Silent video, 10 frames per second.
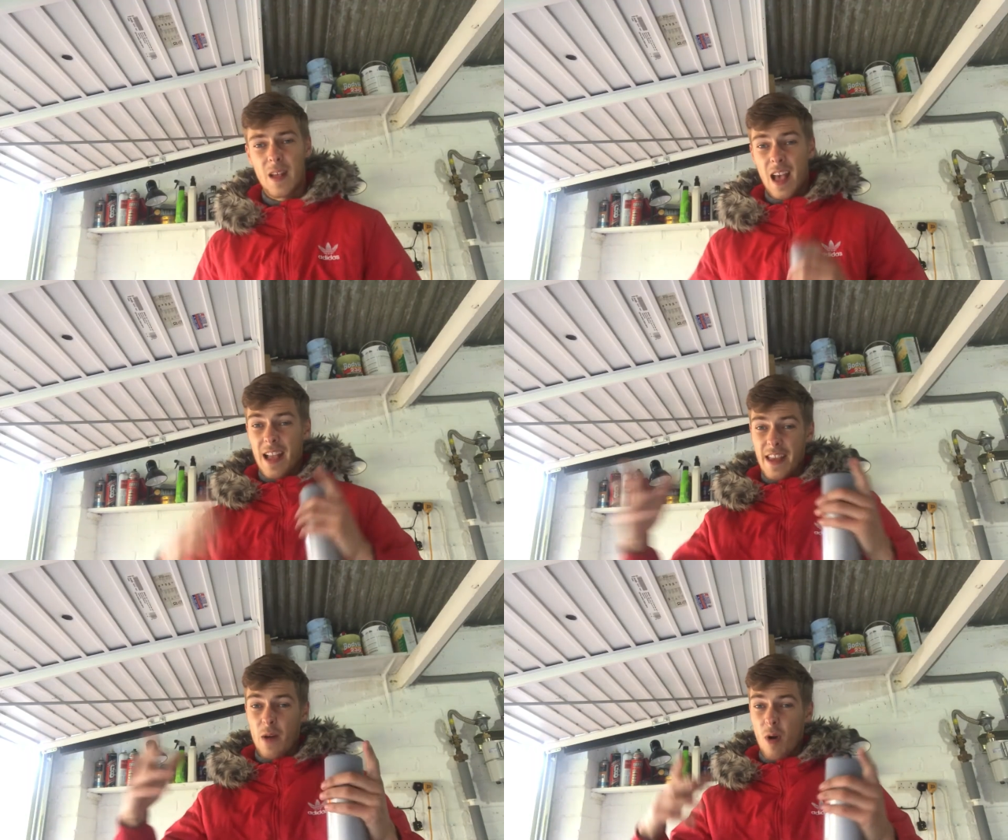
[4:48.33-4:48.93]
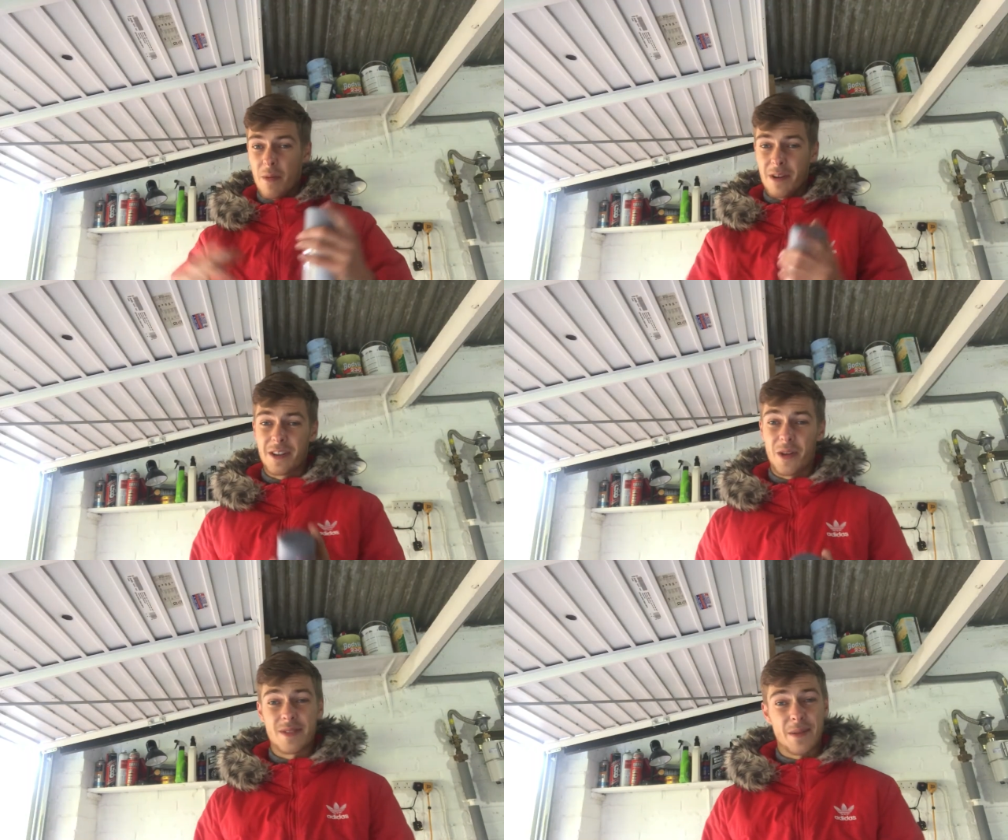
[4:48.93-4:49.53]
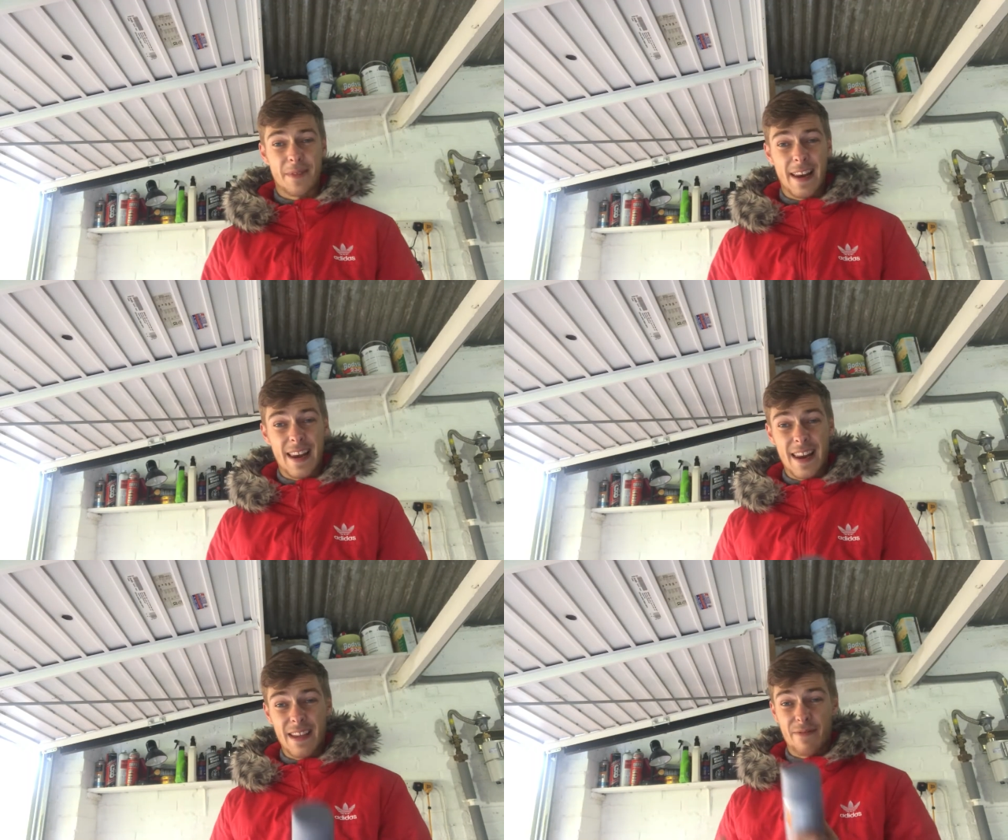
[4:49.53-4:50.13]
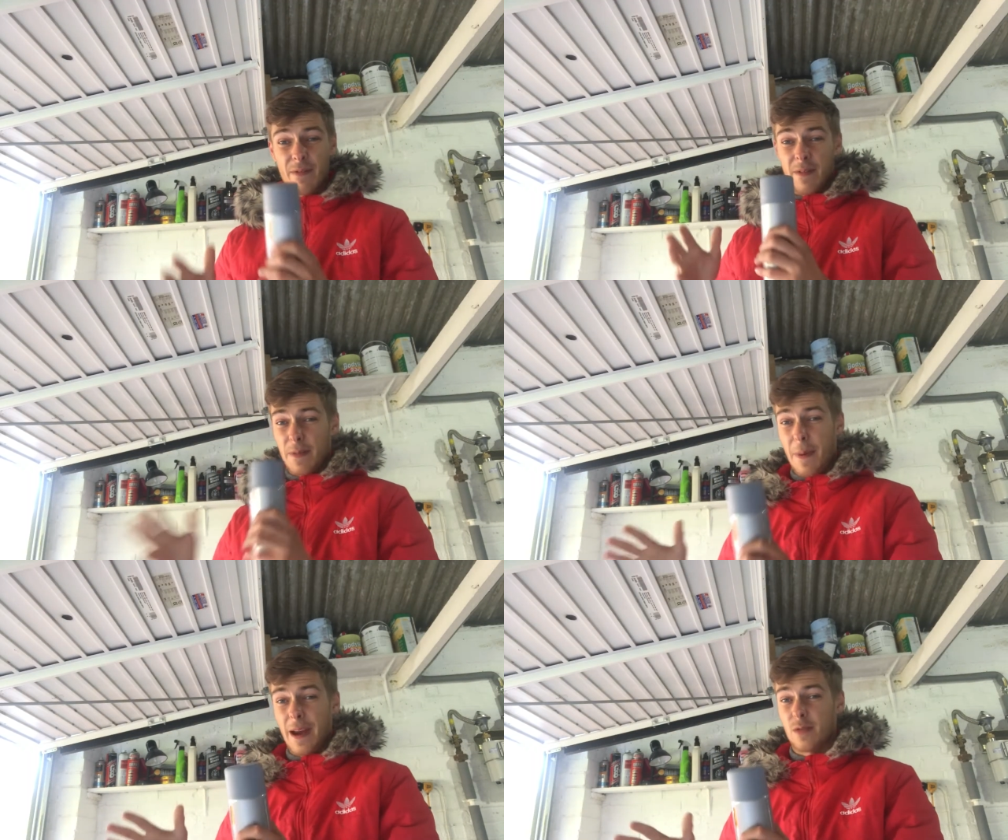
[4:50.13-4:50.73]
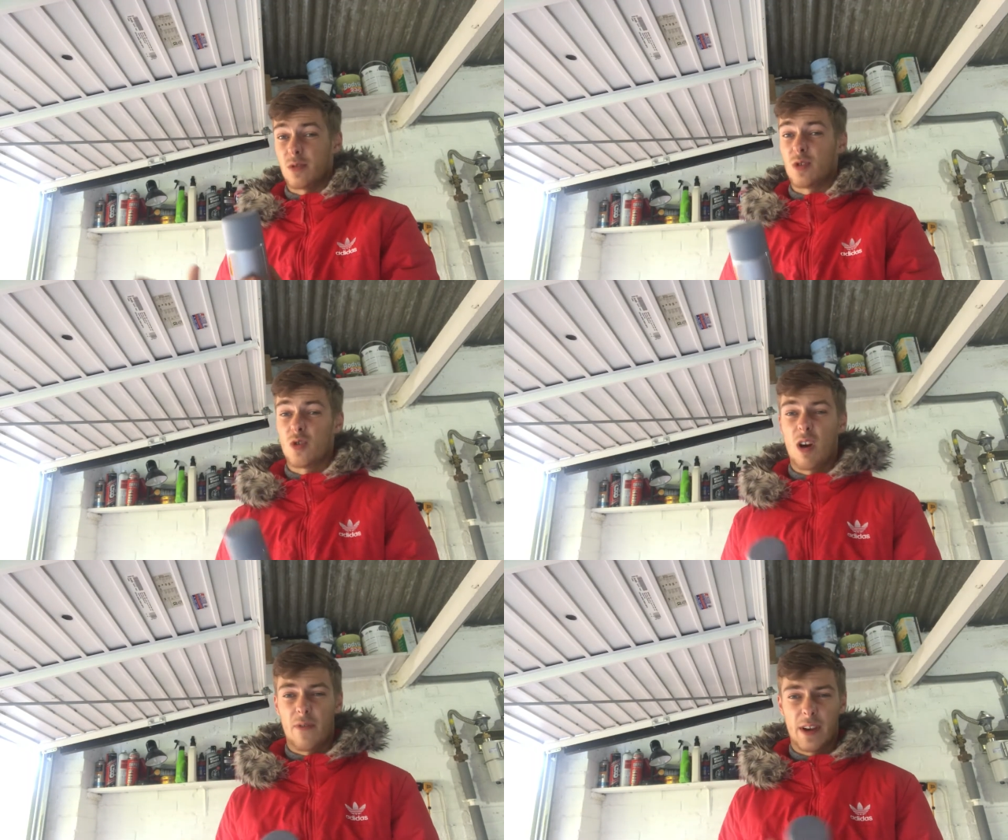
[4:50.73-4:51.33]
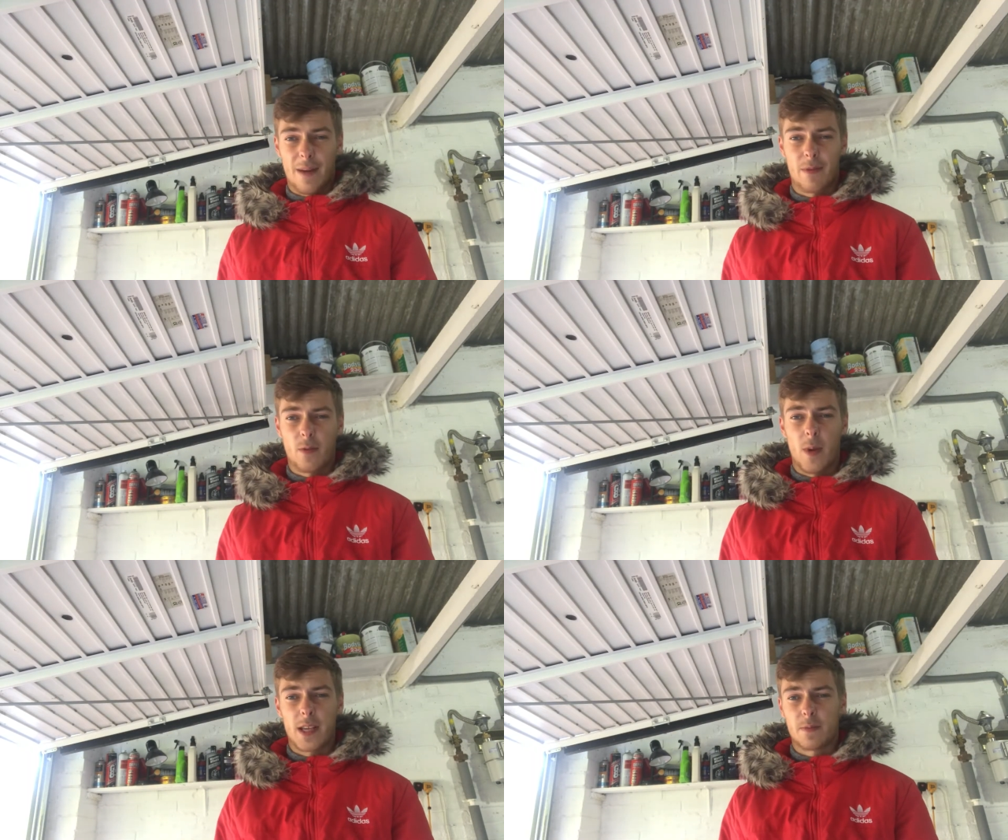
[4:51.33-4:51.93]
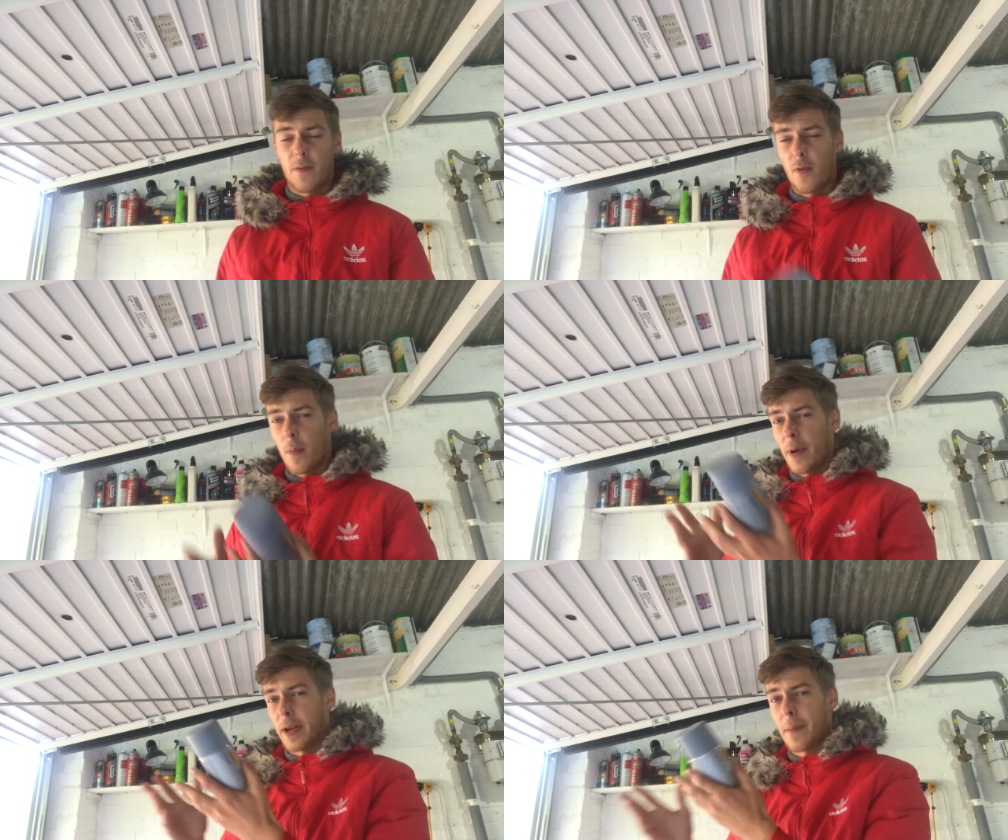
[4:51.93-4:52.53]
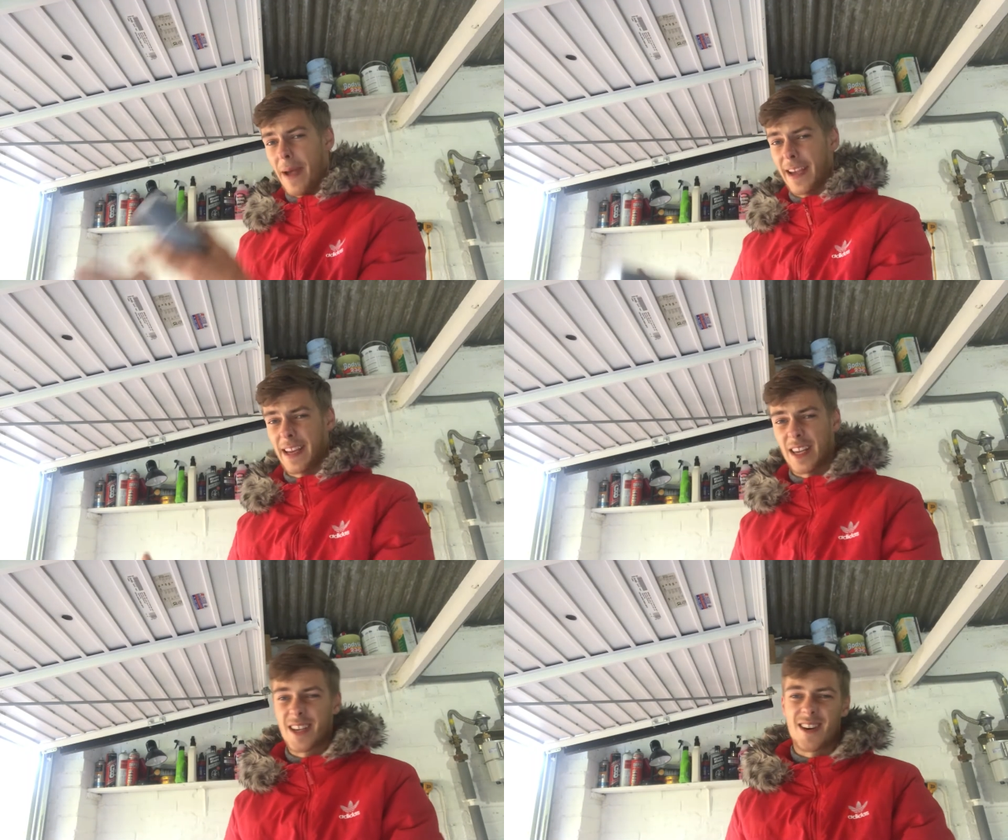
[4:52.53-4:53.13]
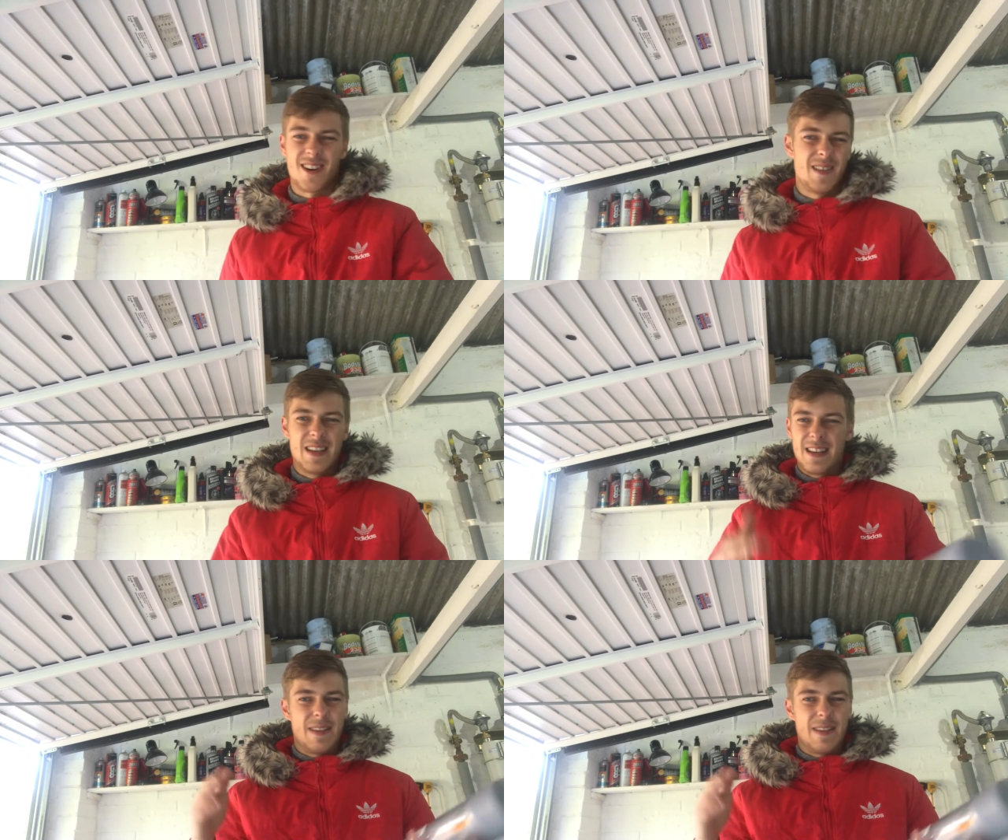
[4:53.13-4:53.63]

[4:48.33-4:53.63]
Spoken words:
And yeah, what I'm going to do is I'm going to leave panels to dry for a couple of weeks before putting them back in the car,